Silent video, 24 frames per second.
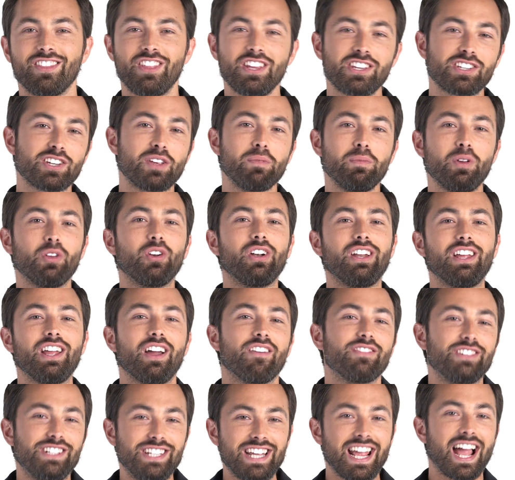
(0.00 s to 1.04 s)
This community
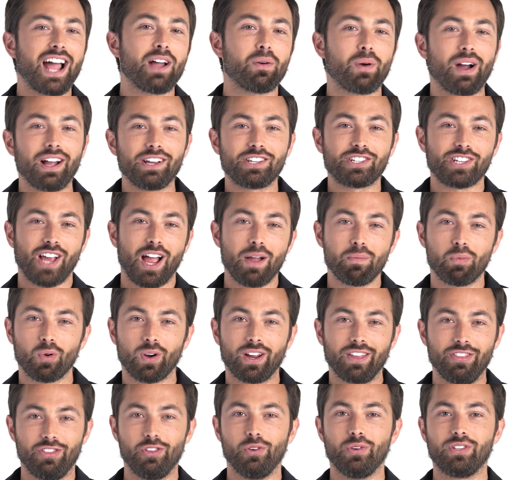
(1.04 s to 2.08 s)
of DIY
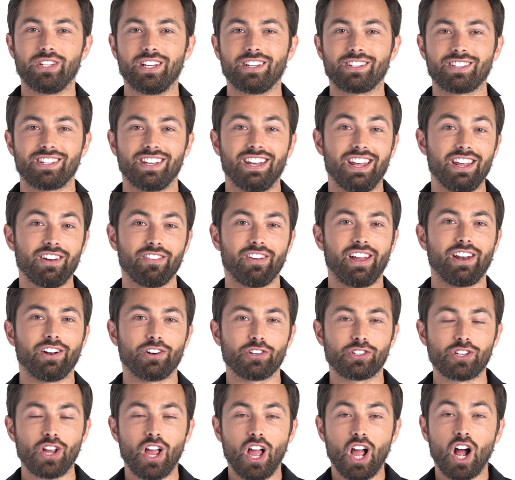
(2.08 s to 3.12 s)
cyborg enthusiasts and
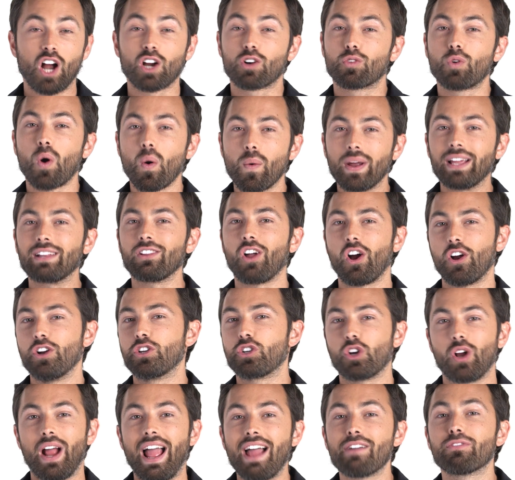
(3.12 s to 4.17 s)
innovators are growing
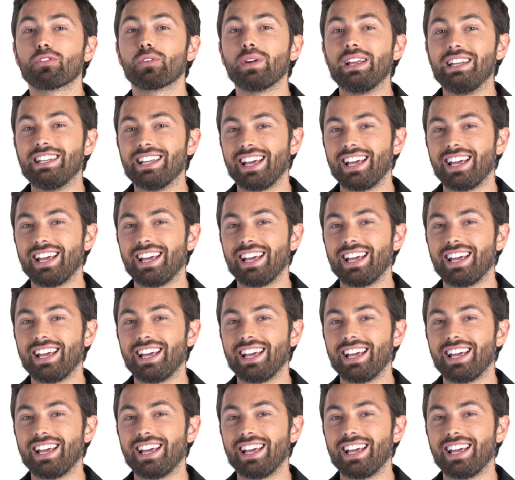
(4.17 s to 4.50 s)
larger every